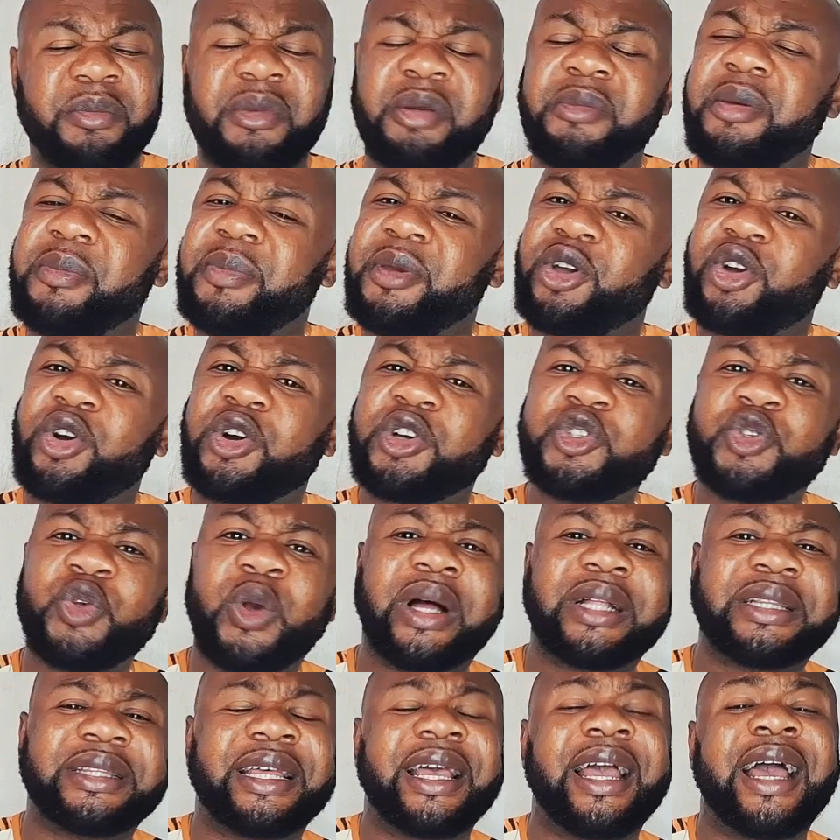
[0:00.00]
Maybe because you
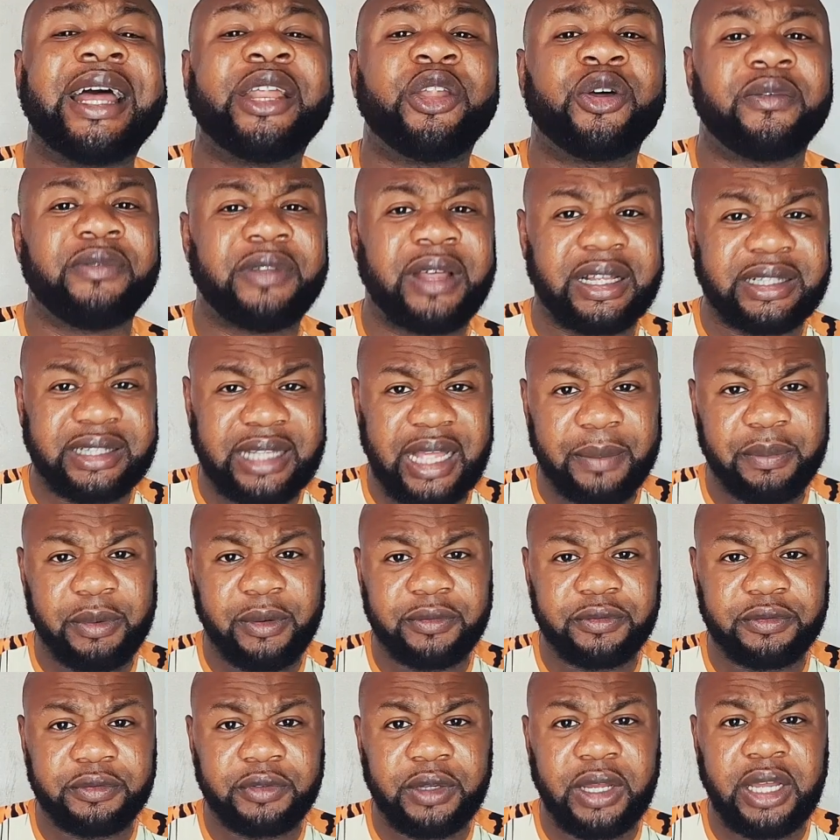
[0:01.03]
are tired of that type
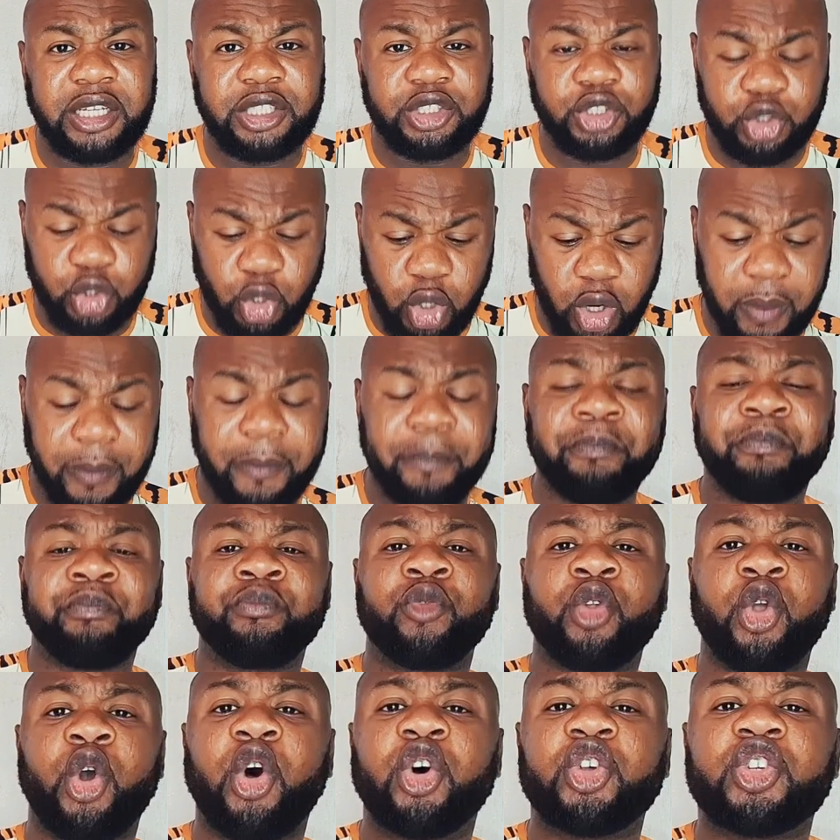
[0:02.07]
of job,
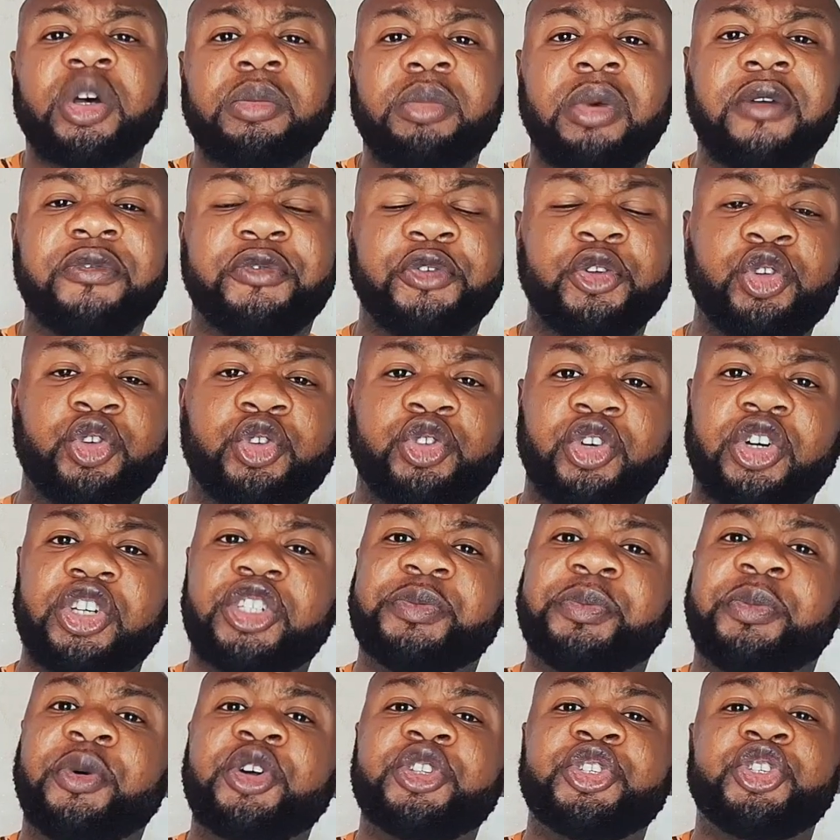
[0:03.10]
or some of you
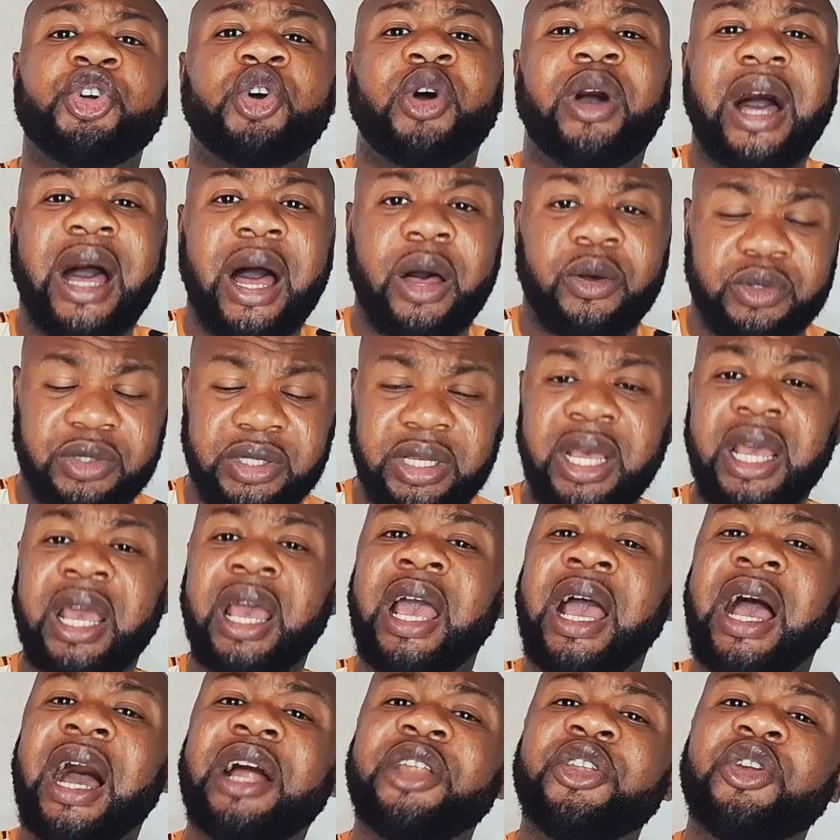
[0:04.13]
just bought your house
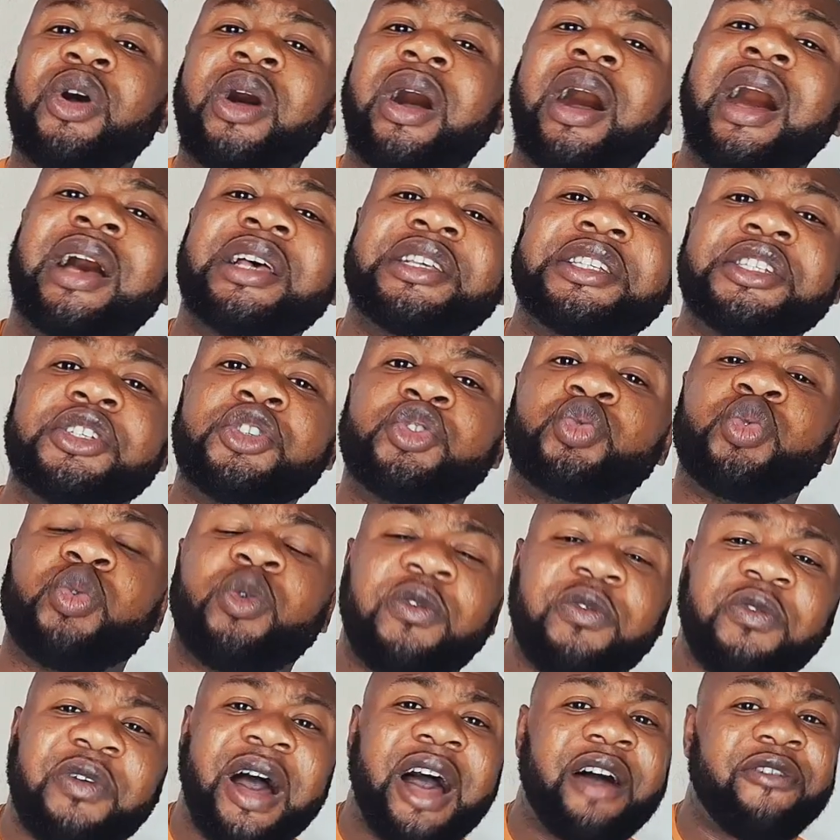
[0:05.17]
and your house is
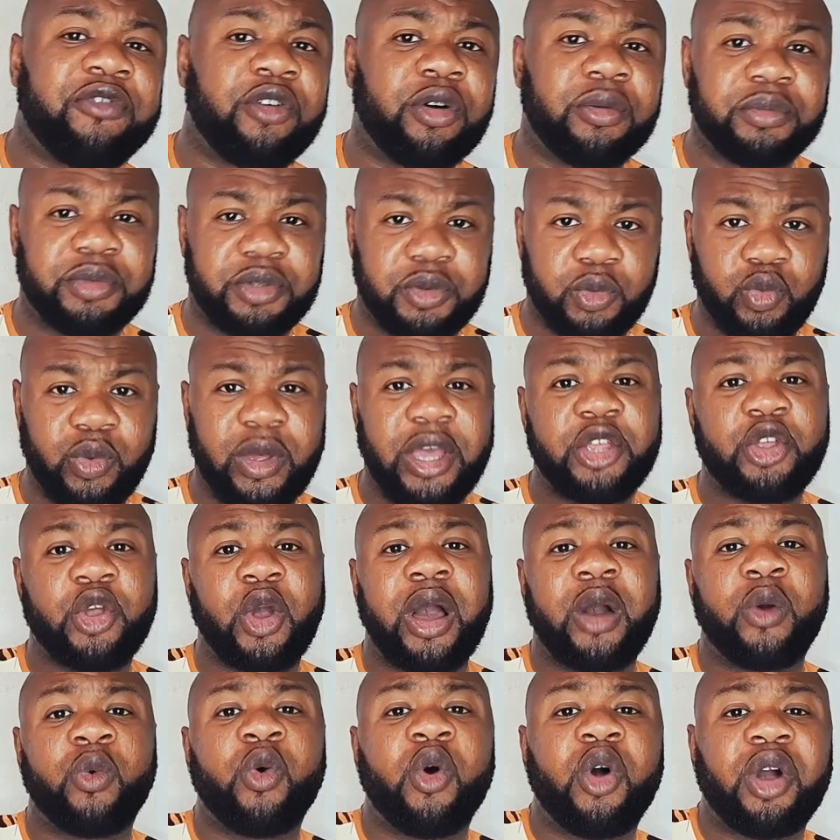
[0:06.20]
too far from where you
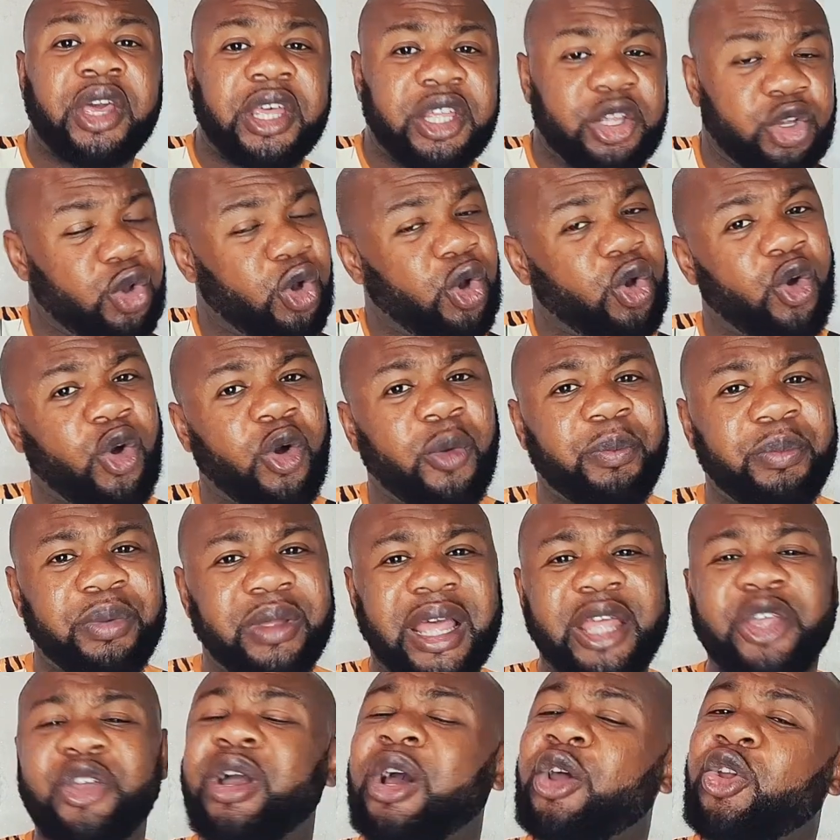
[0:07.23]
are working, your
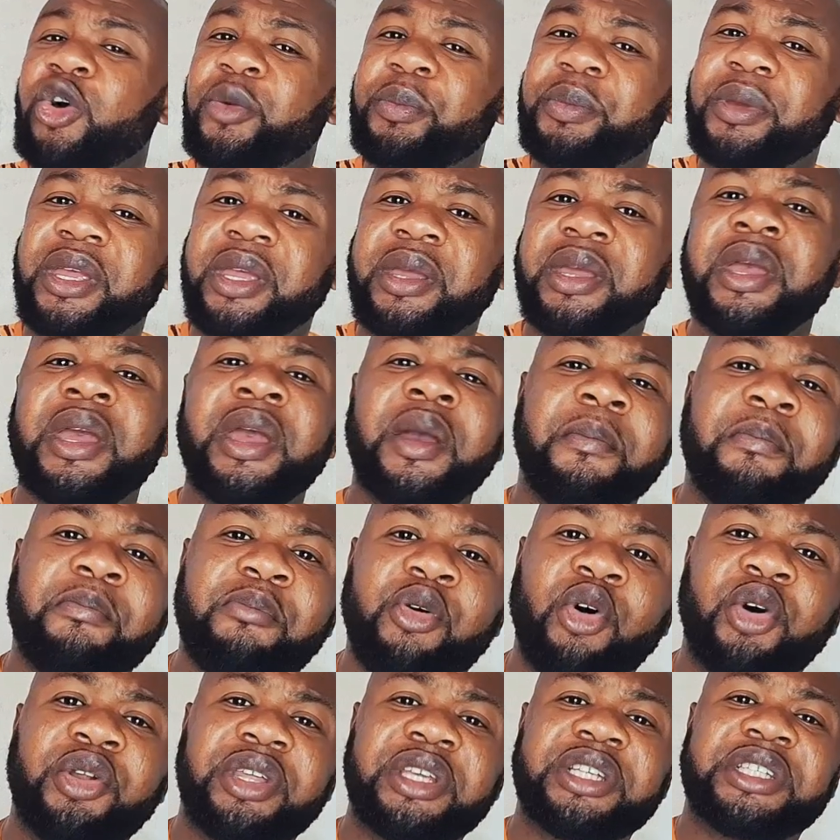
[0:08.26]
company, and you cannot be
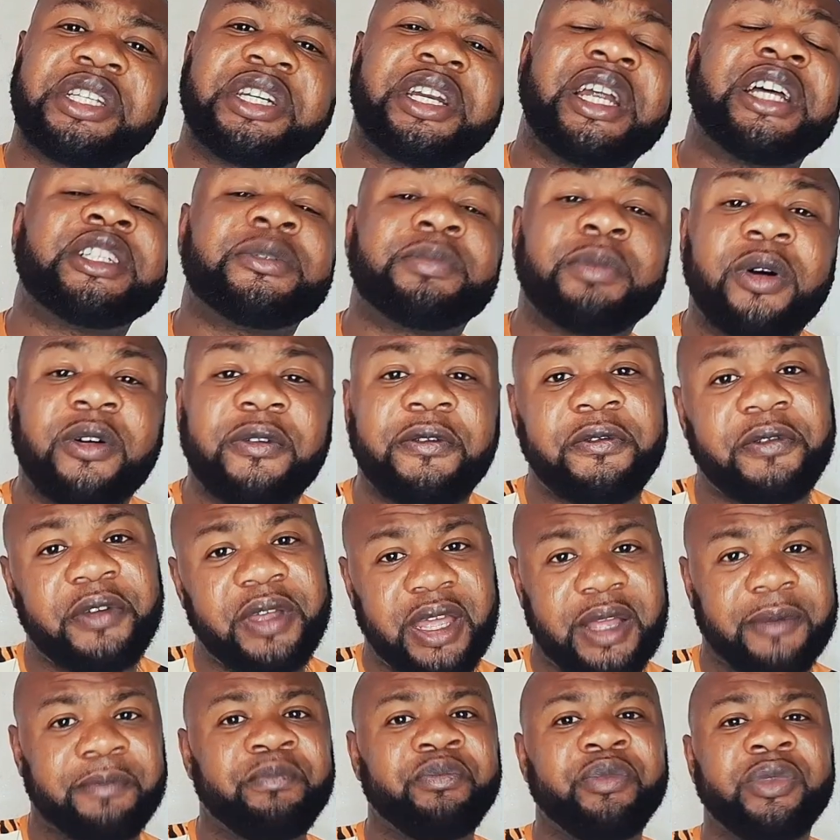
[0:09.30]
bonus transport
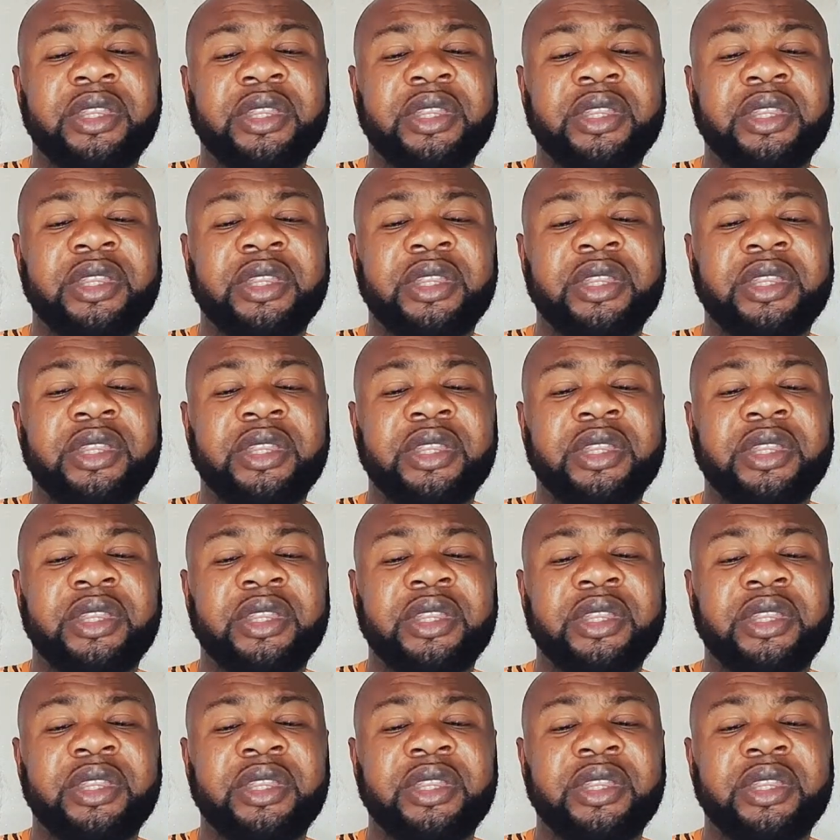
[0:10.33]
fare.